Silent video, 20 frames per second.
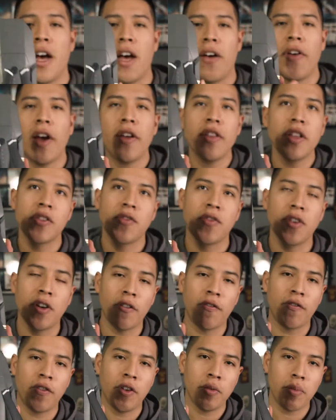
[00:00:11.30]
I've had this for a
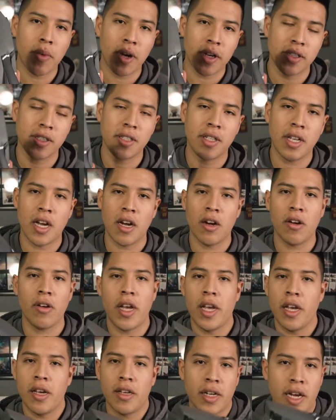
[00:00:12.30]
few months now,
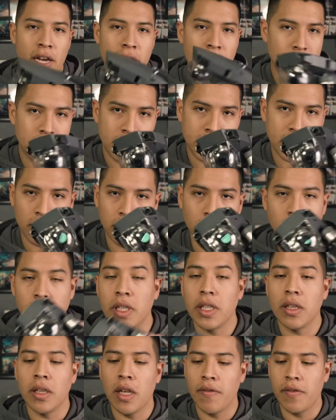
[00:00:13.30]
and I
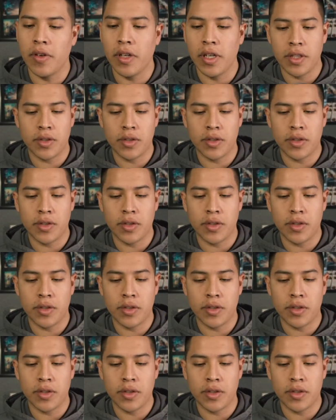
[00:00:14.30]
absolutely love it.